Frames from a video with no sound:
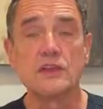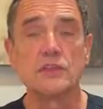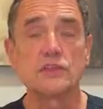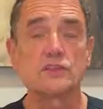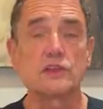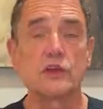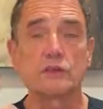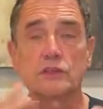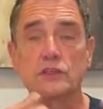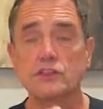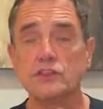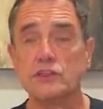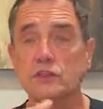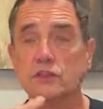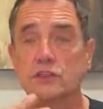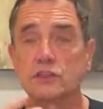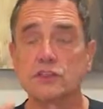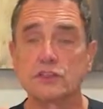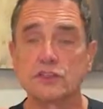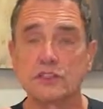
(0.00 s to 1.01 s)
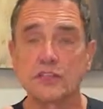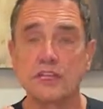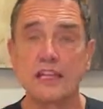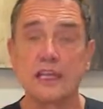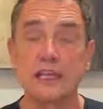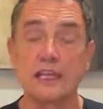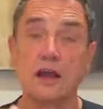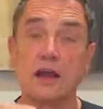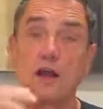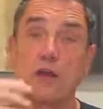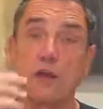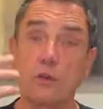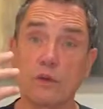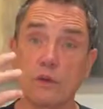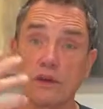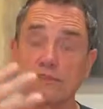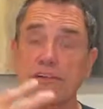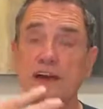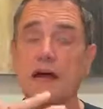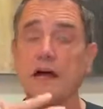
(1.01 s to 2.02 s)
so that you could see, oh,
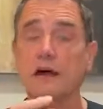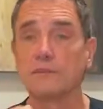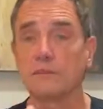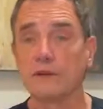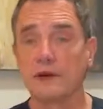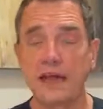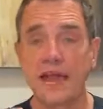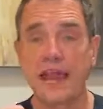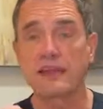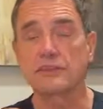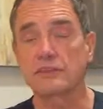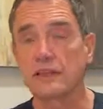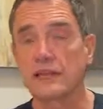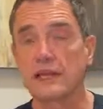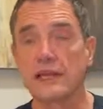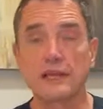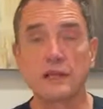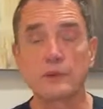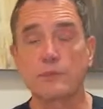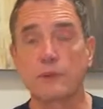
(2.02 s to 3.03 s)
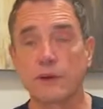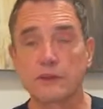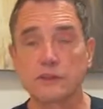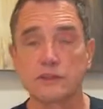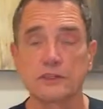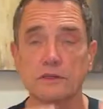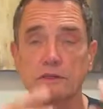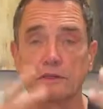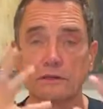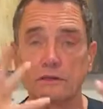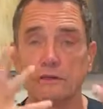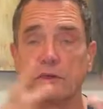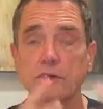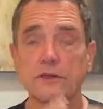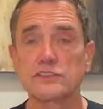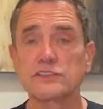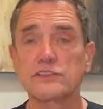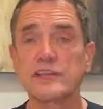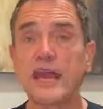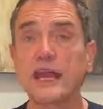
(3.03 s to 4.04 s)
well, if I'm an athletic person, well,
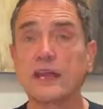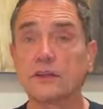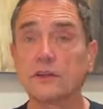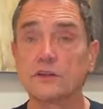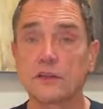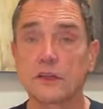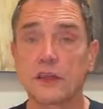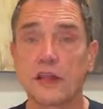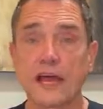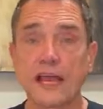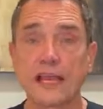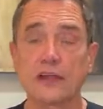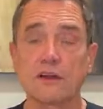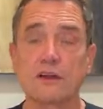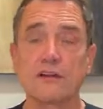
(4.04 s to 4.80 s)
what does that look like?